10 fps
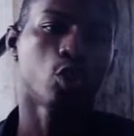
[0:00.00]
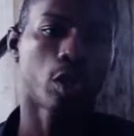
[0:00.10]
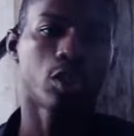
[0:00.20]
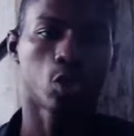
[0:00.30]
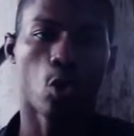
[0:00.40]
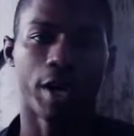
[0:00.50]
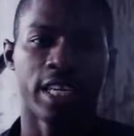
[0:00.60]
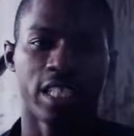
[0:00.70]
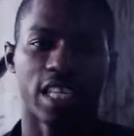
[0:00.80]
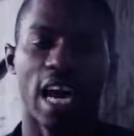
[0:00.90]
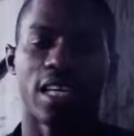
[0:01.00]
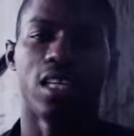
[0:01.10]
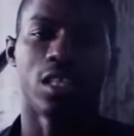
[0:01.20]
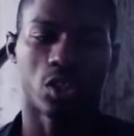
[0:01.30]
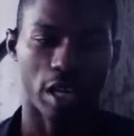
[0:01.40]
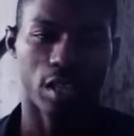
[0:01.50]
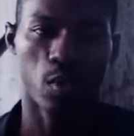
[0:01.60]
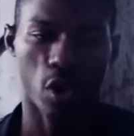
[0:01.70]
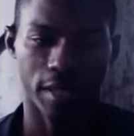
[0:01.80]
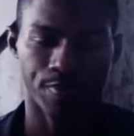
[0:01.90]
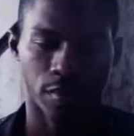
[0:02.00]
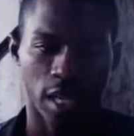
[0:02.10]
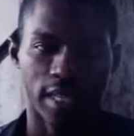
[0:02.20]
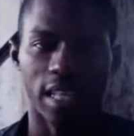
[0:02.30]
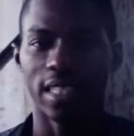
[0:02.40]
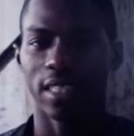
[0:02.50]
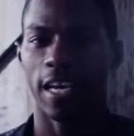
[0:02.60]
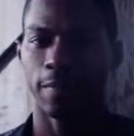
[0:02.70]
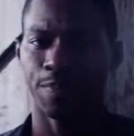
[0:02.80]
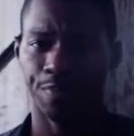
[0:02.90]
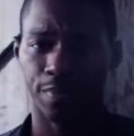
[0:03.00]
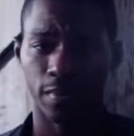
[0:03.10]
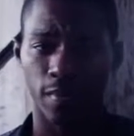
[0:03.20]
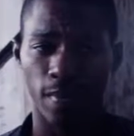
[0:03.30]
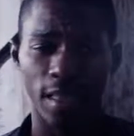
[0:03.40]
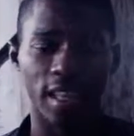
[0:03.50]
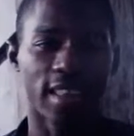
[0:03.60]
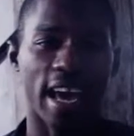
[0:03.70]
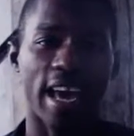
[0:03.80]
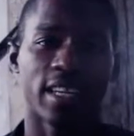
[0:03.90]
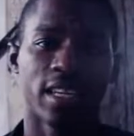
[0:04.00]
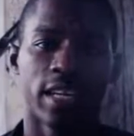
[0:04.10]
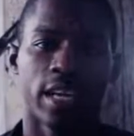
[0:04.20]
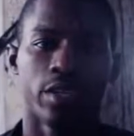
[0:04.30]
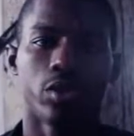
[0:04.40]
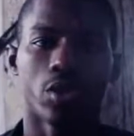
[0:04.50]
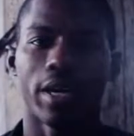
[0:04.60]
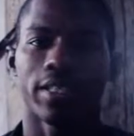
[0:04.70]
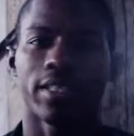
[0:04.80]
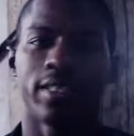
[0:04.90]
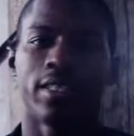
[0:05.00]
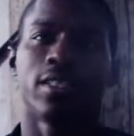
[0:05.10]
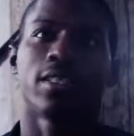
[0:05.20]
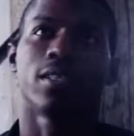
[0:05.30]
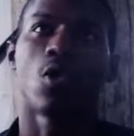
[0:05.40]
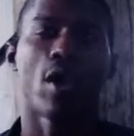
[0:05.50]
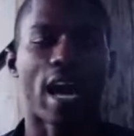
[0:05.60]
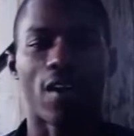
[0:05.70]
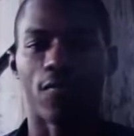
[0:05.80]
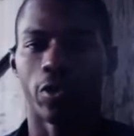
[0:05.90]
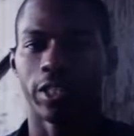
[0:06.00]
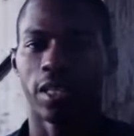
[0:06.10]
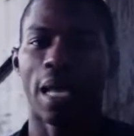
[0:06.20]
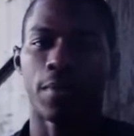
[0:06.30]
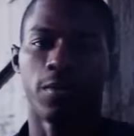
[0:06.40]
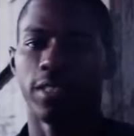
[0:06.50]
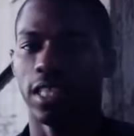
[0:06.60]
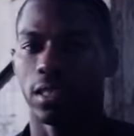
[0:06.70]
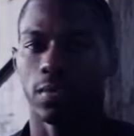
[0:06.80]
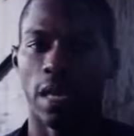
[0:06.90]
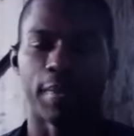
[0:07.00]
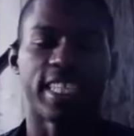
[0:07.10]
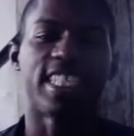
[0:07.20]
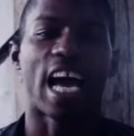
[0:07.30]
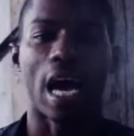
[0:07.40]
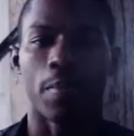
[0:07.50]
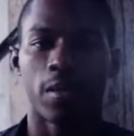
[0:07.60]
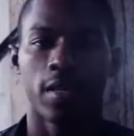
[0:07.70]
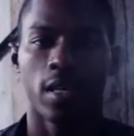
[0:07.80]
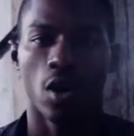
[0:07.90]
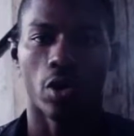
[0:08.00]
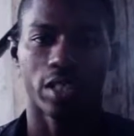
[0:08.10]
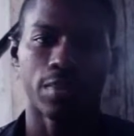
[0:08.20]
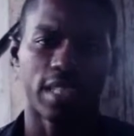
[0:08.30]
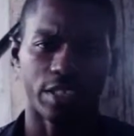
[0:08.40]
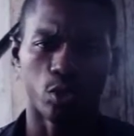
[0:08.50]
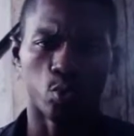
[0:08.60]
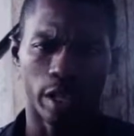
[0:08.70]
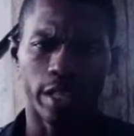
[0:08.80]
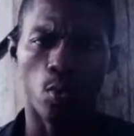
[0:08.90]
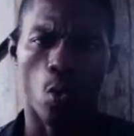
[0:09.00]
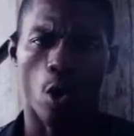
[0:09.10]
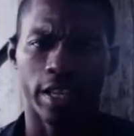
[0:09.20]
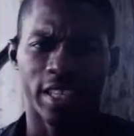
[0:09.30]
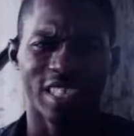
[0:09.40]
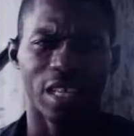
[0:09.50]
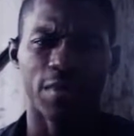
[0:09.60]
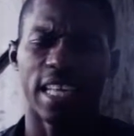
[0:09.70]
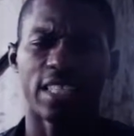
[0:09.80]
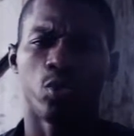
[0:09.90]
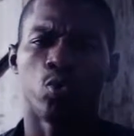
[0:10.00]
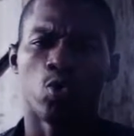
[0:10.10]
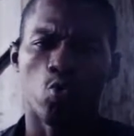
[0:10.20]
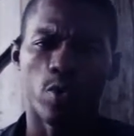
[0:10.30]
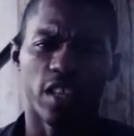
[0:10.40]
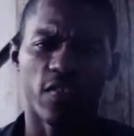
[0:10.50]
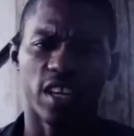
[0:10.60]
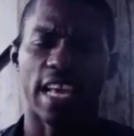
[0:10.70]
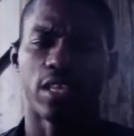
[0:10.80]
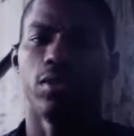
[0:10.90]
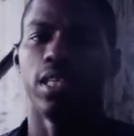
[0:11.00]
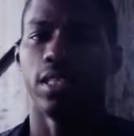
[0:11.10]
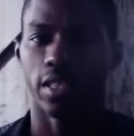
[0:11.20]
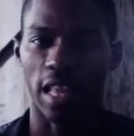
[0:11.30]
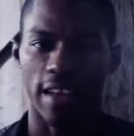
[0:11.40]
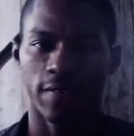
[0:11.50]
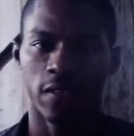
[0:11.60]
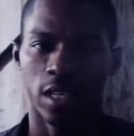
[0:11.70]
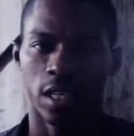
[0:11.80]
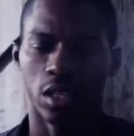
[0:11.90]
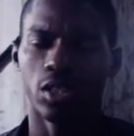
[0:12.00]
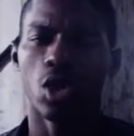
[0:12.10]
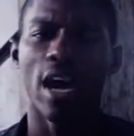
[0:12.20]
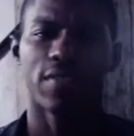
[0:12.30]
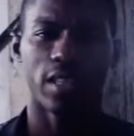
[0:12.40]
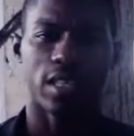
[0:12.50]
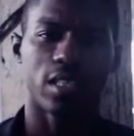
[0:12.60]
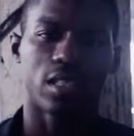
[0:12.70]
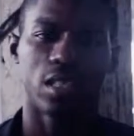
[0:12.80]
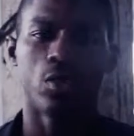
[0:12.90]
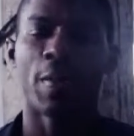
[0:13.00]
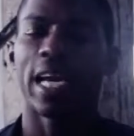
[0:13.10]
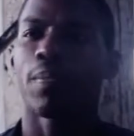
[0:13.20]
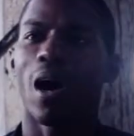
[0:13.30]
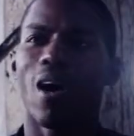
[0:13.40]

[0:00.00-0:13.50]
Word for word: a short story to kind of illustrate the point. Now let's say that you start going out for some type of position, maybe a job, or something that you really want, something that you really feel like you need in your life. So you go after this and you make up